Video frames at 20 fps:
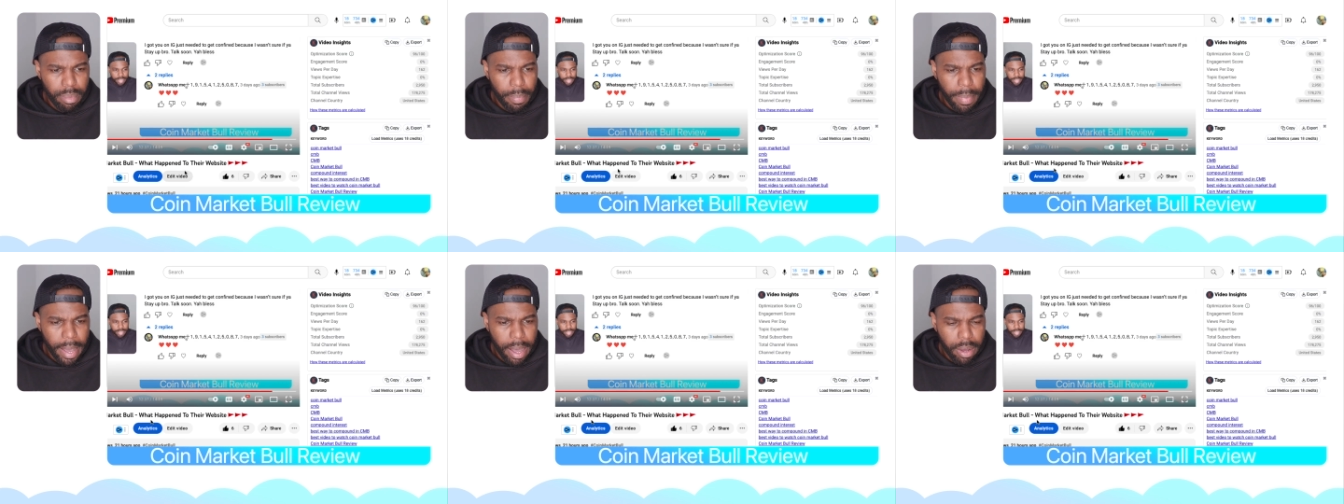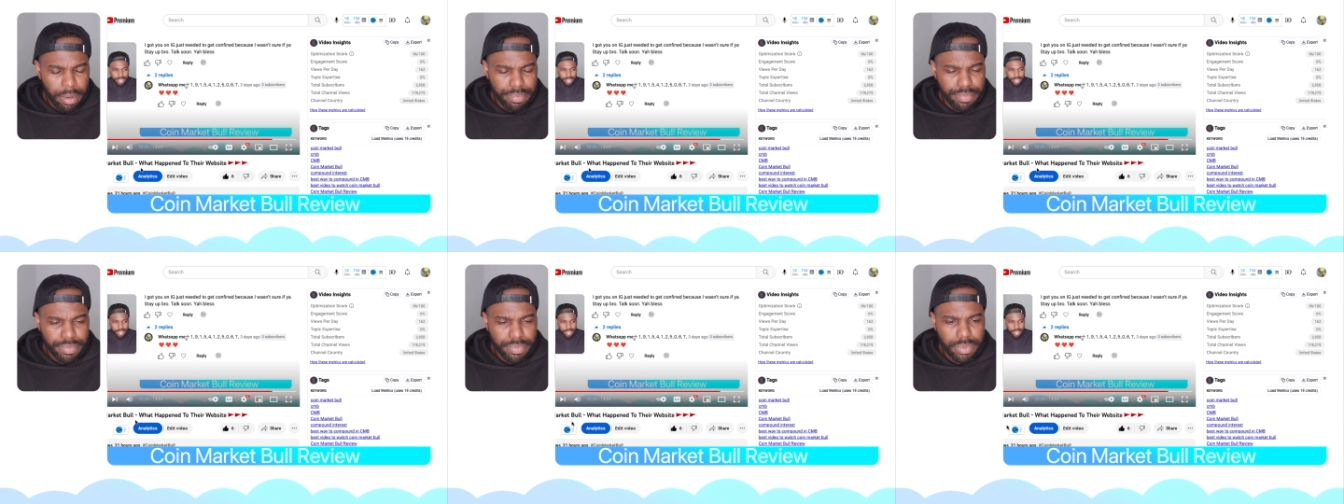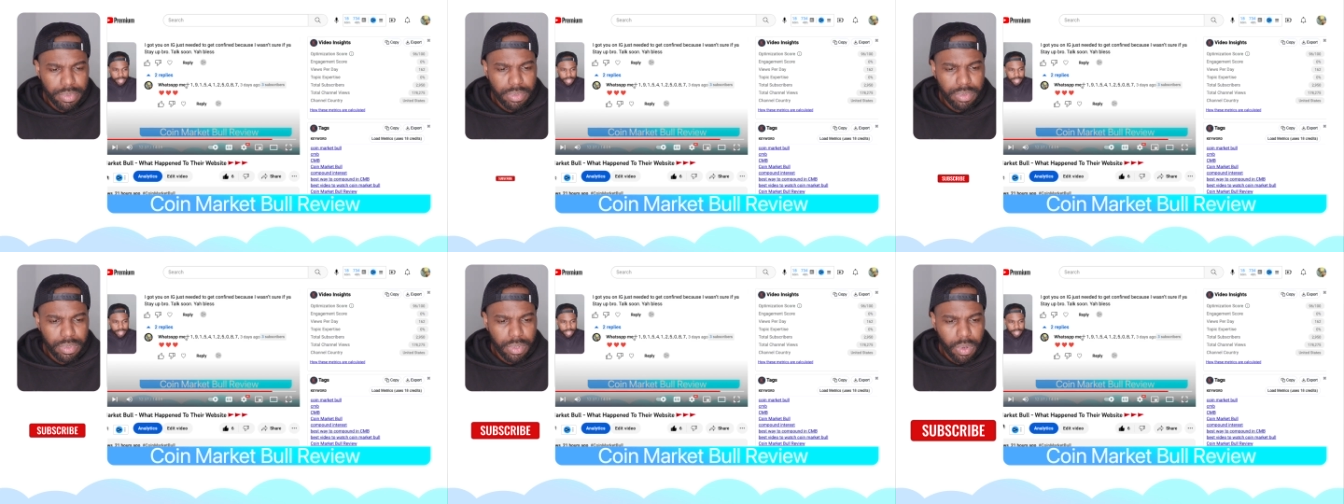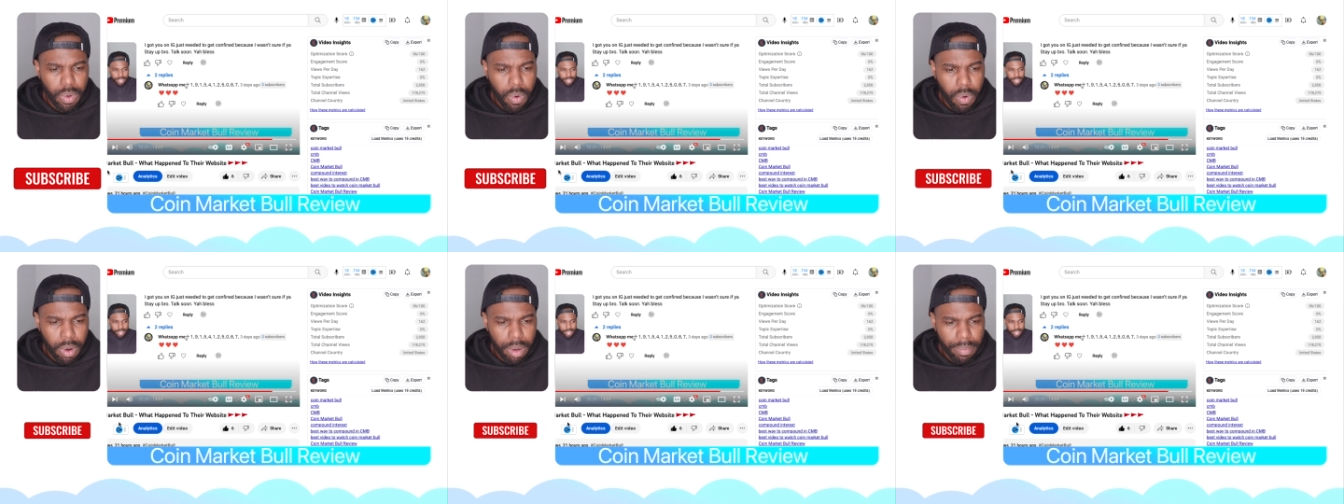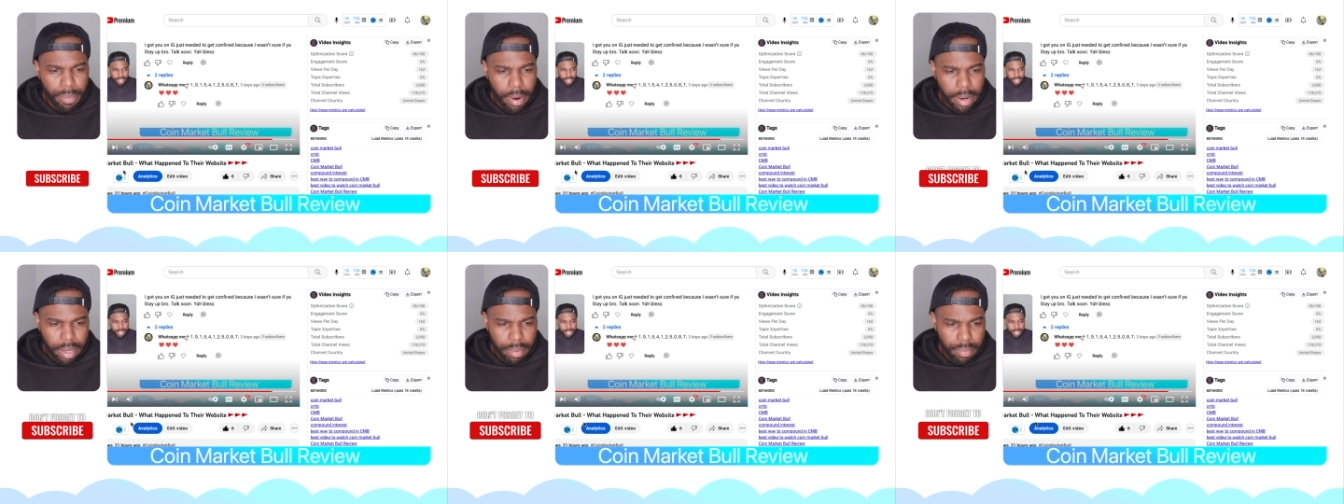about
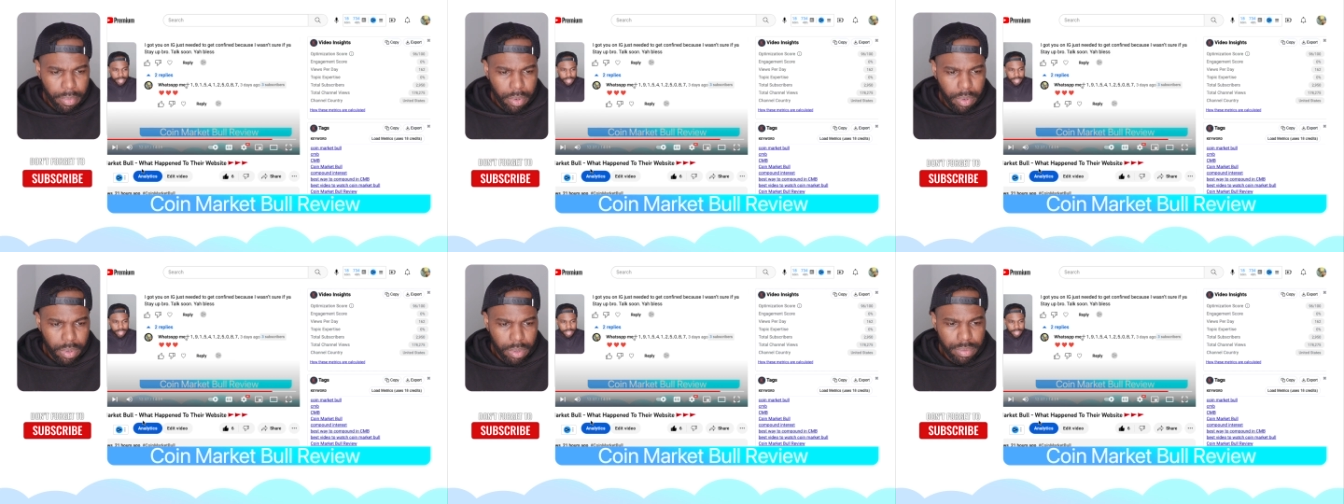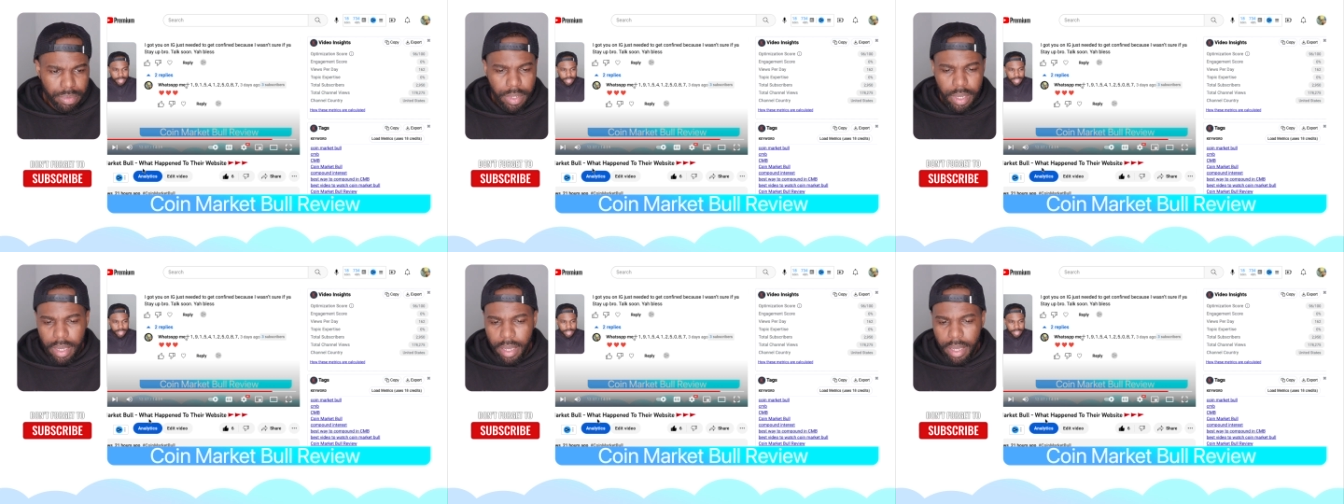Coin Market Bull.